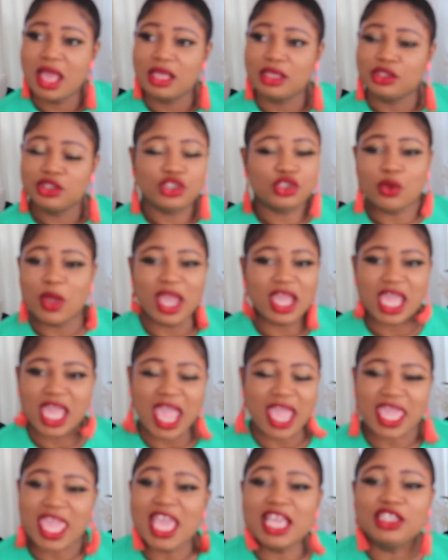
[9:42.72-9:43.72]
So I,
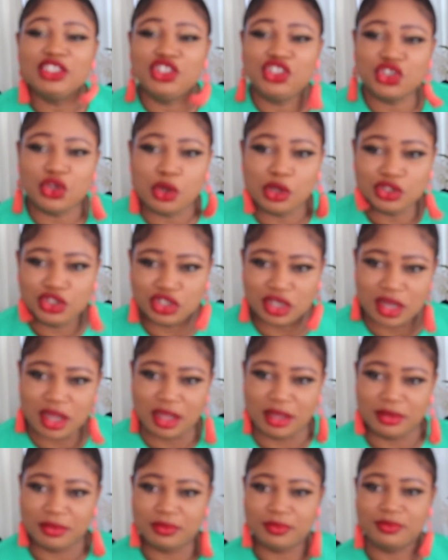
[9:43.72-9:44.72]
I can't judge
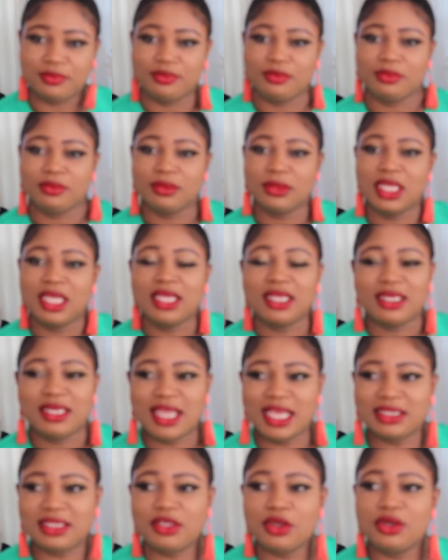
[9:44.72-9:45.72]
her.
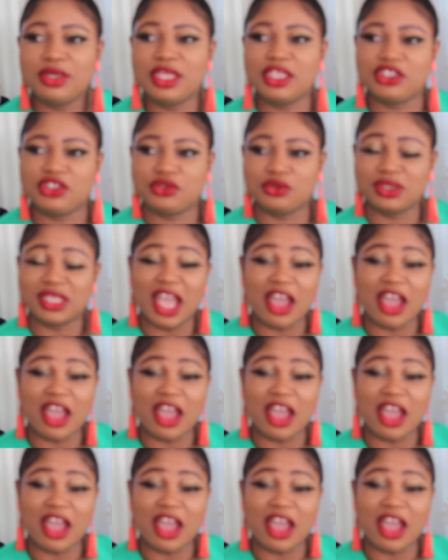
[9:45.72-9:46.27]
That's the honest truth.